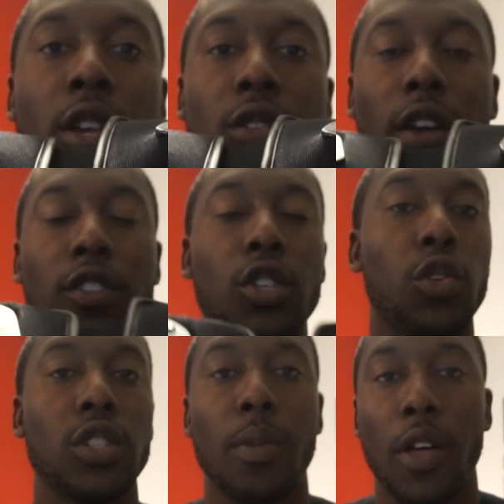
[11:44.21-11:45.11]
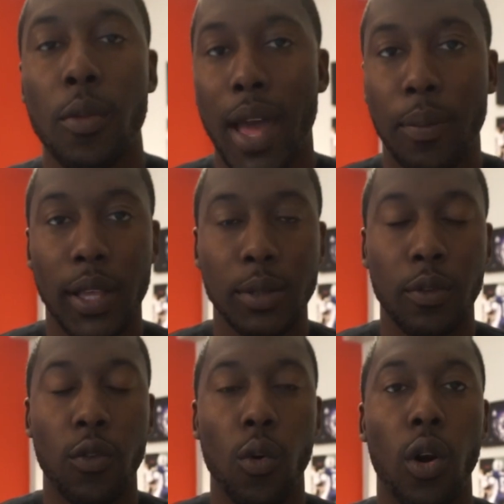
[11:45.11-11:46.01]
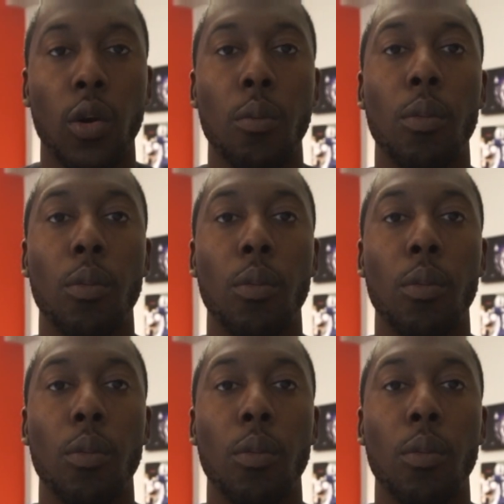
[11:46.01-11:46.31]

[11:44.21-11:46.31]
So I've showed you some other back plates before.